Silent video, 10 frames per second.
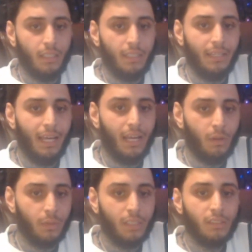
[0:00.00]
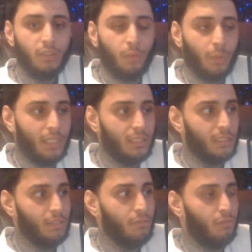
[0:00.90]
Now, there's a
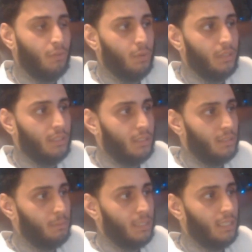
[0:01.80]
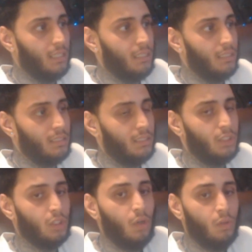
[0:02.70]
reason for this because
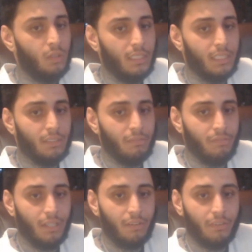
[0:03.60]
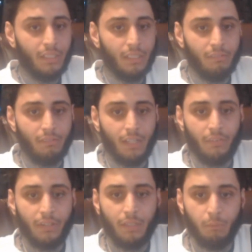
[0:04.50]
salt is very,
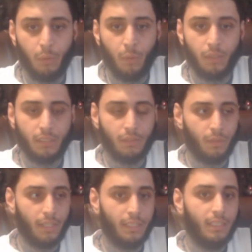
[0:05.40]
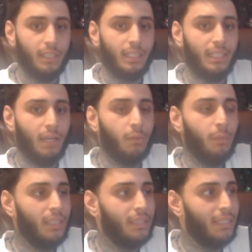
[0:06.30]
very important, right? Now, when
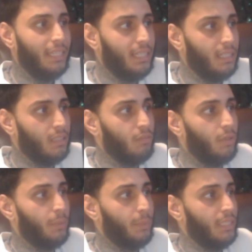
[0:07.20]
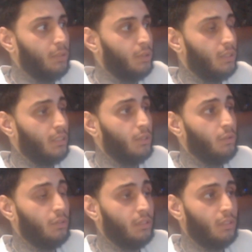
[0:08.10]
we used to
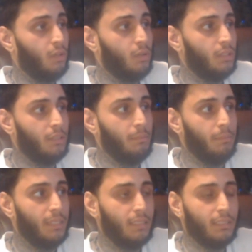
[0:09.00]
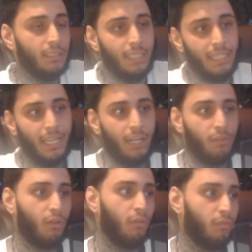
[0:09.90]
use salt to take care
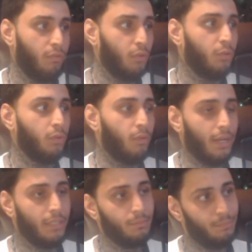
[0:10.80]
of our food, right?